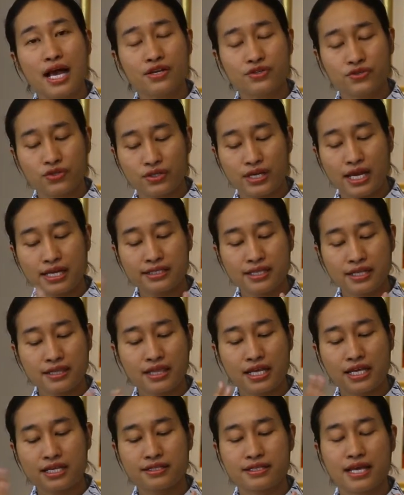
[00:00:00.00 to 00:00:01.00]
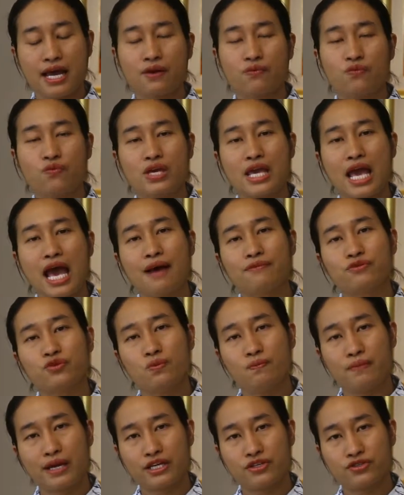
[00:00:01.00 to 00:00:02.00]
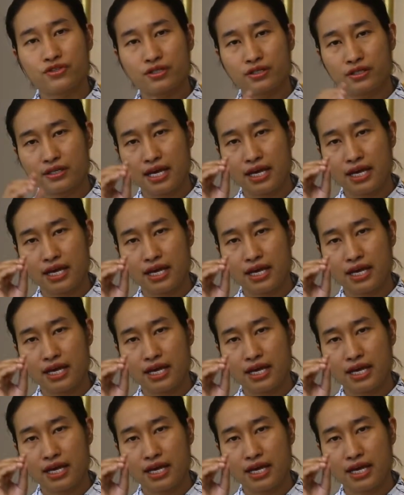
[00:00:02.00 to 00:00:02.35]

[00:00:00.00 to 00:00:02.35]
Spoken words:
So that's the things that we have to measure